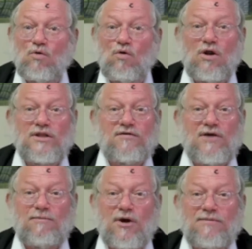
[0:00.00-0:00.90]
All the
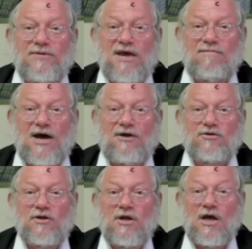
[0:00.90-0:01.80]
Rabbanim came
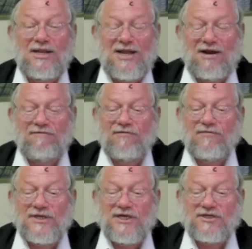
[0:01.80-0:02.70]
out, a lot of
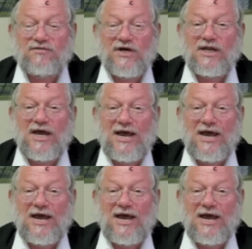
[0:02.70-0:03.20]
them in Israel